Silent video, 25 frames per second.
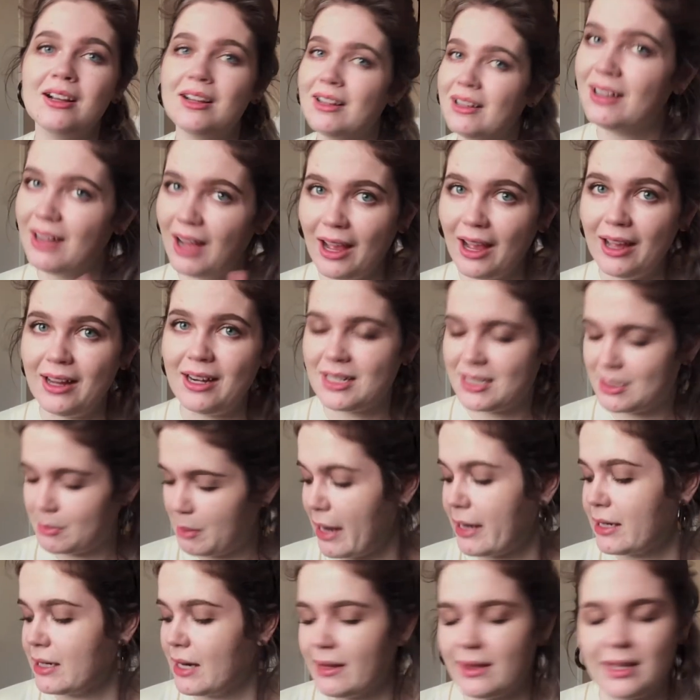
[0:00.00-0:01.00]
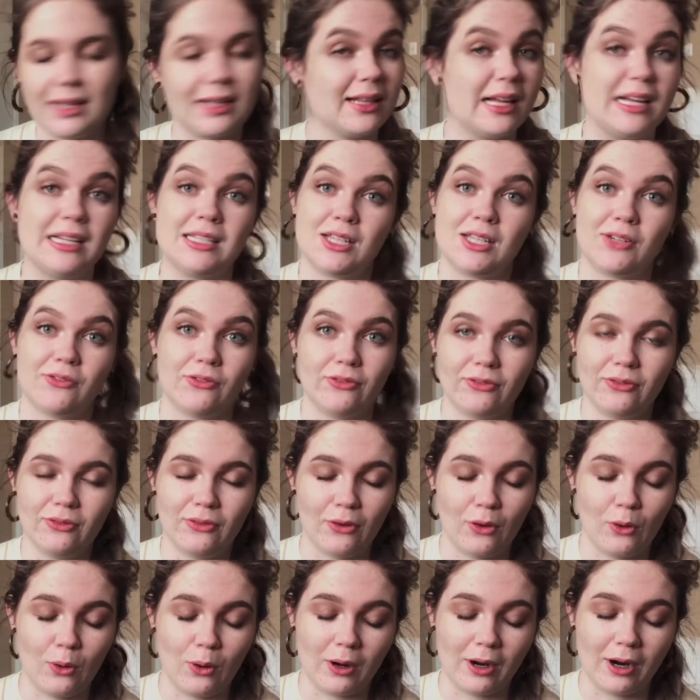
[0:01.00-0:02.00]
I'd expect nothing less
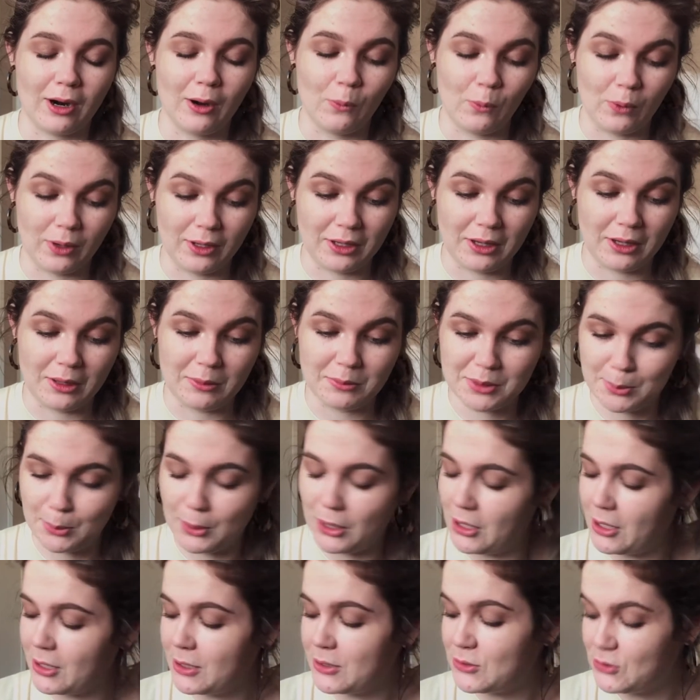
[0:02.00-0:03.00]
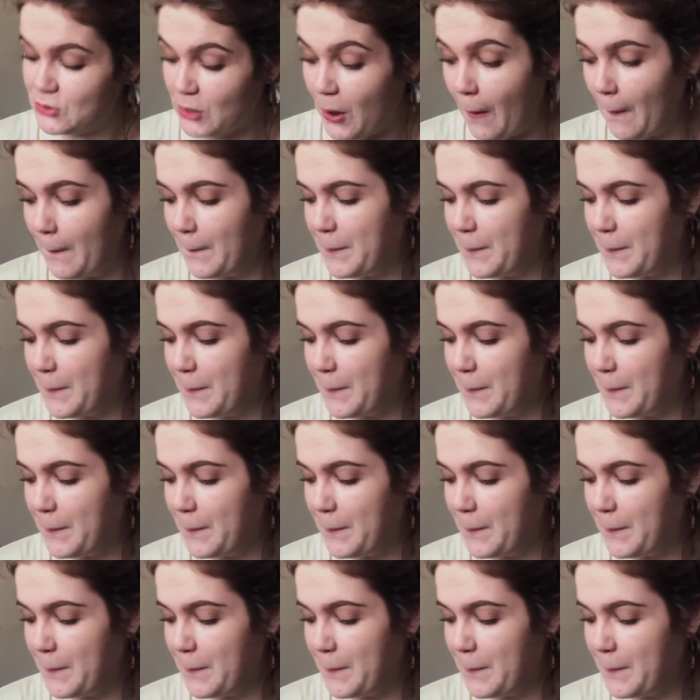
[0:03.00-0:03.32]
for Williamsburg. So